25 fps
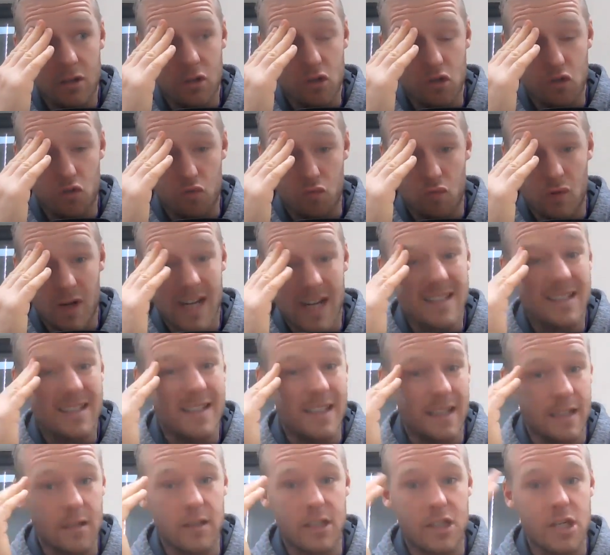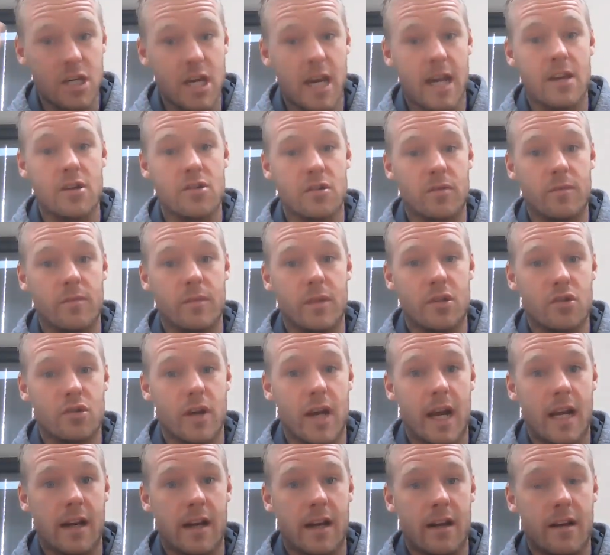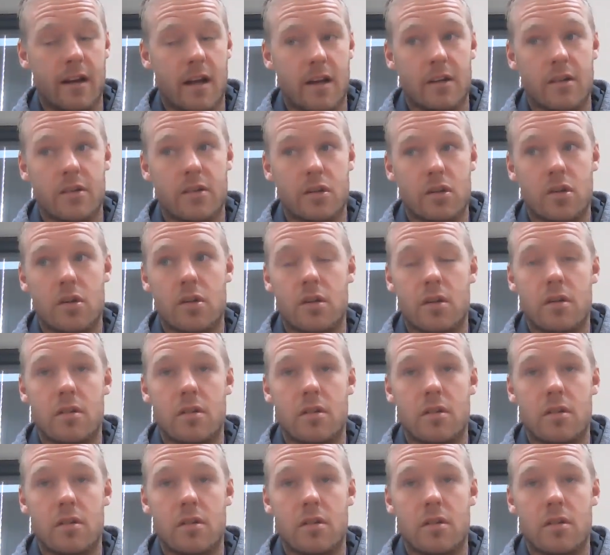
drastically change up your training and